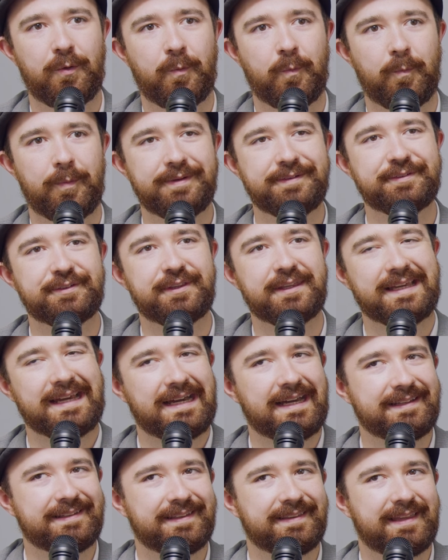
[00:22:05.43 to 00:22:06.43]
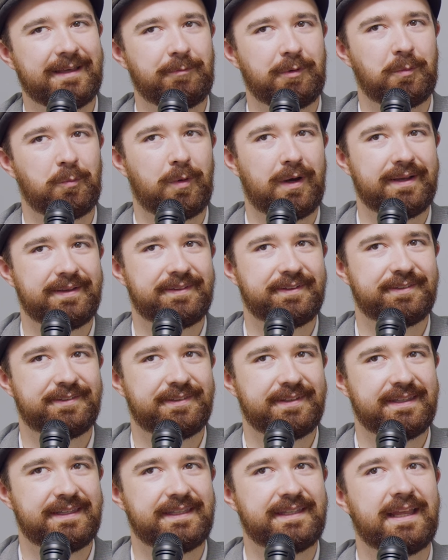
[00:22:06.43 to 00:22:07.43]
what is the content that we want to
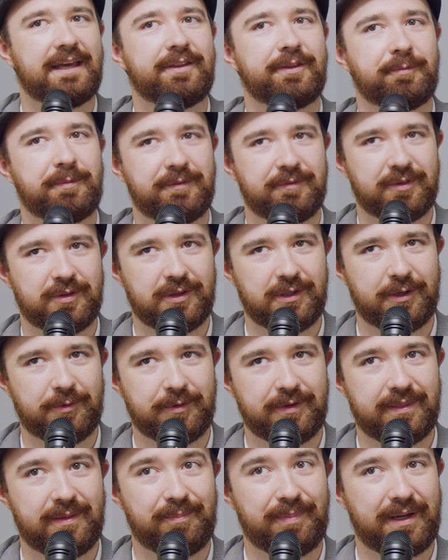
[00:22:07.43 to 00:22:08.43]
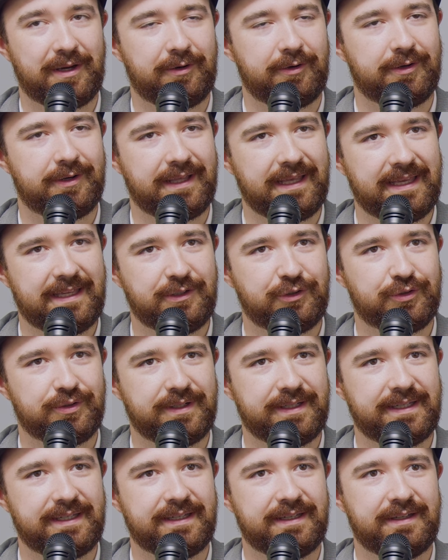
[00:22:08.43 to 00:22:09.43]
see now that we've lowered the barrier to
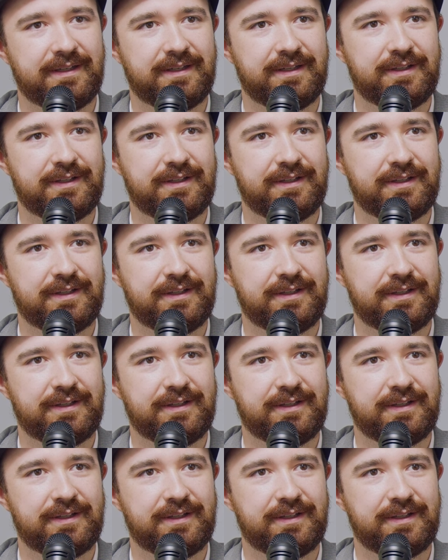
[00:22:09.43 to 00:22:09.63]
entry?